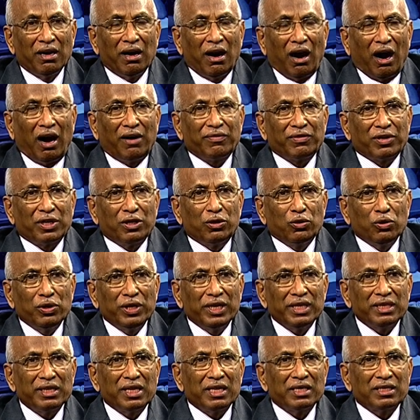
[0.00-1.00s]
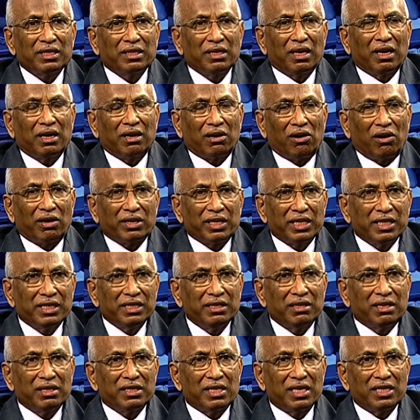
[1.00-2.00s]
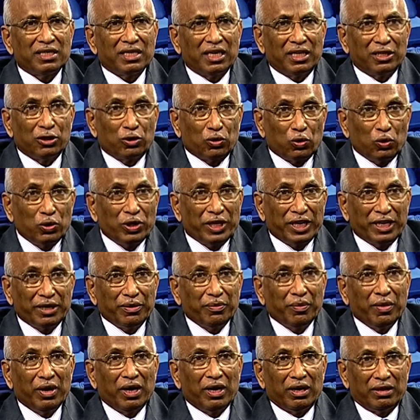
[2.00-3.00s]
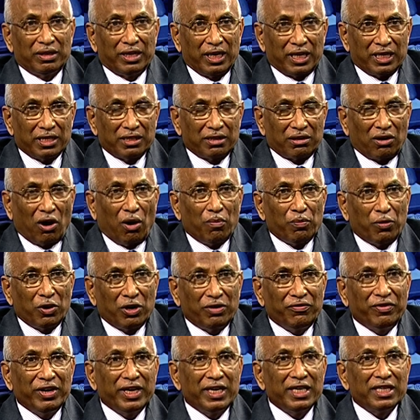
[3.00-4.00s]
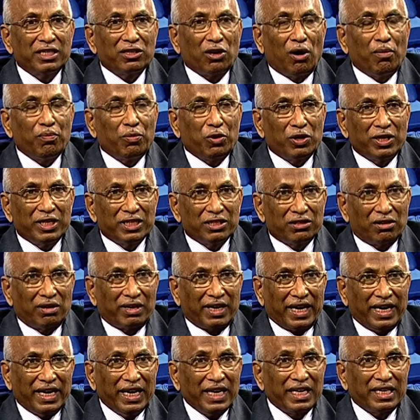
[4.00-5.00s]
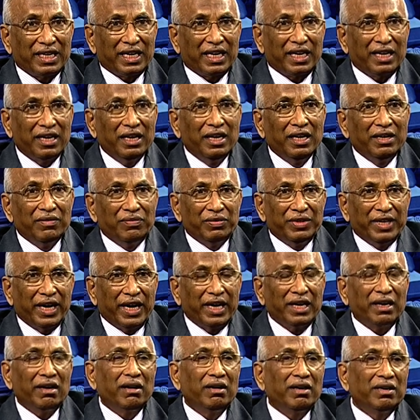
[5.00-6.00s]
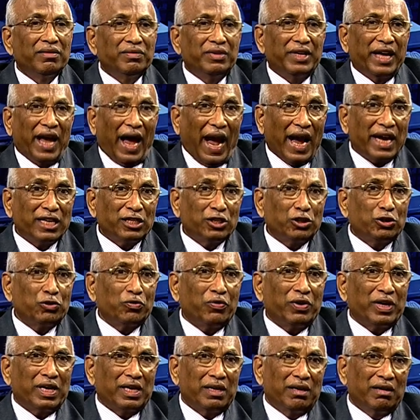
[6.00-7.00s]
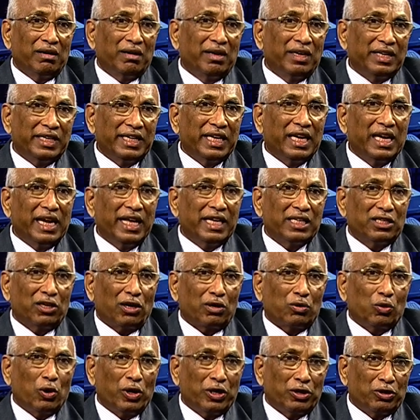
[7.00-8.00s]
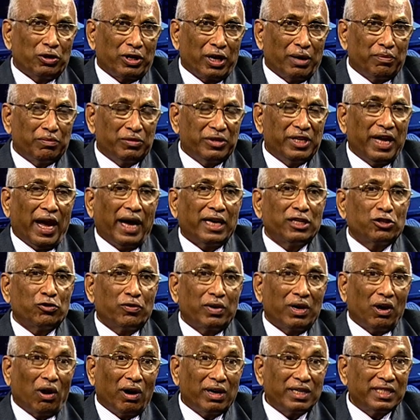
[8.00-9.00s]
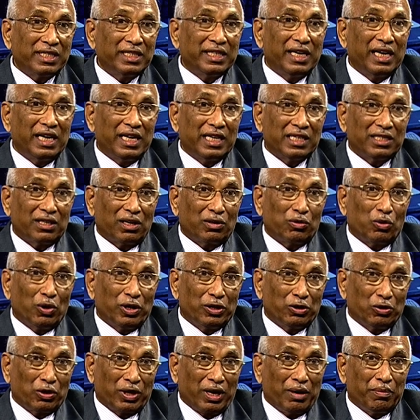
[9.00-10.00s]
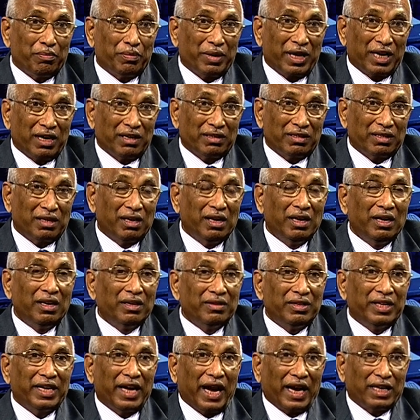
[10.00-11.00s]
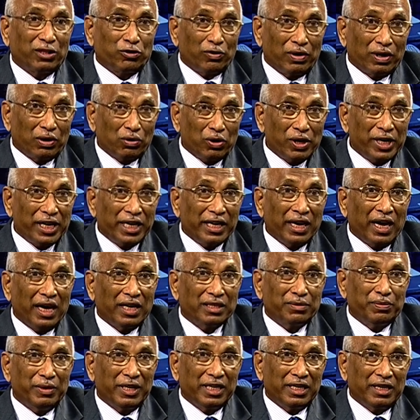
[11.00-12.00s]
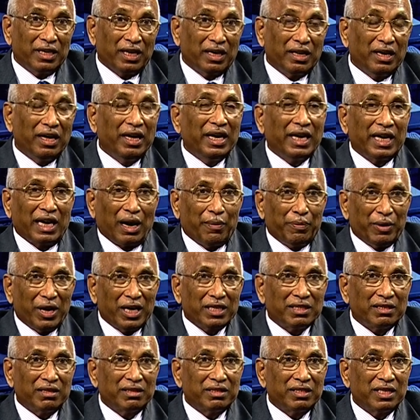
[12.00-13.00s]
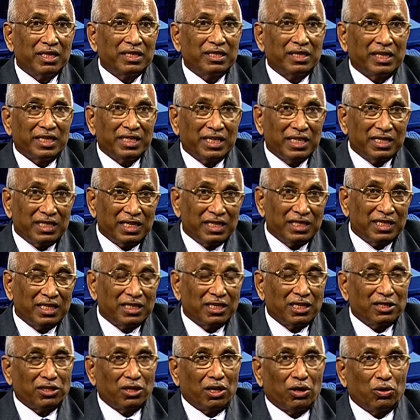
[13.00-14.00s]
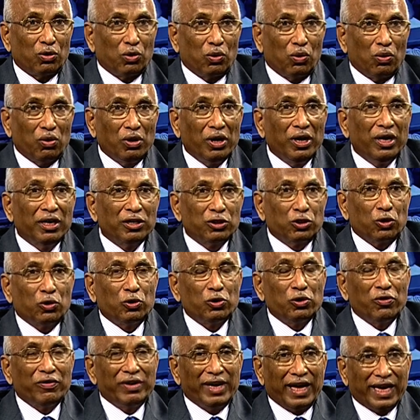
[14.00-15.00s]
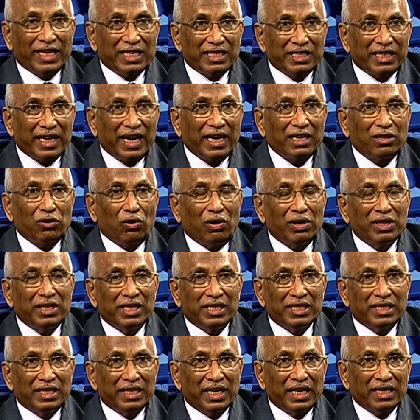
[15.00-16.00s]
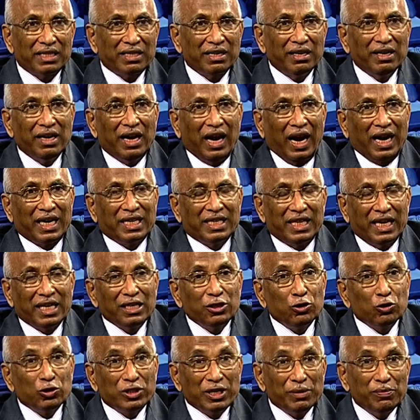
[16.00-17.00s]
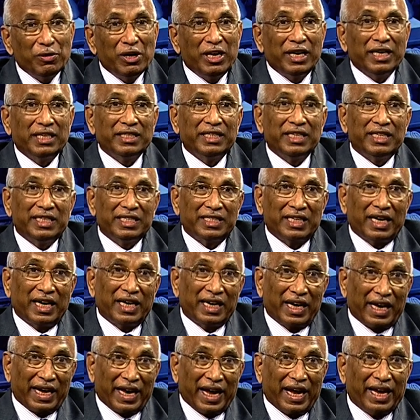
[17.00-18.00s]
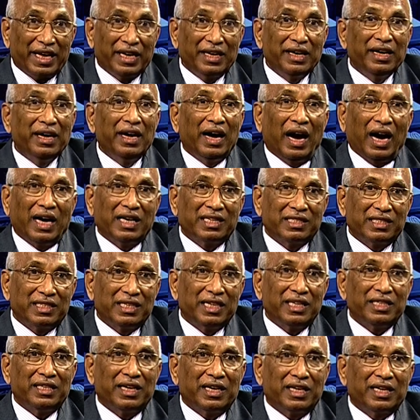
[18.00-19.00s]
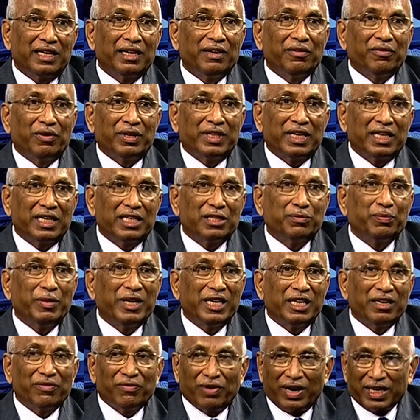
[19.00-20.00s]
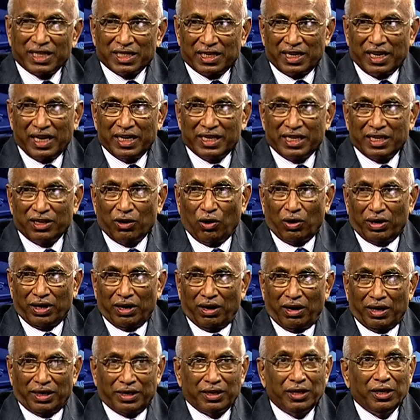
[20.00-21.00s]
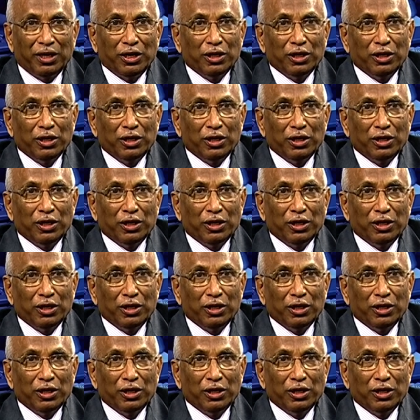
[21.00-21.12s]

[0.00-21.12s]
After doing this uh, clock tree synthesis and routing that is various components are connected then the actual delays are going to come. The actual RC delays are going to come because the actual routing has been done, capacitances, resistances are known. So you will extract all these things and then you simulate the design again and see that whether it is meeting functionality or not.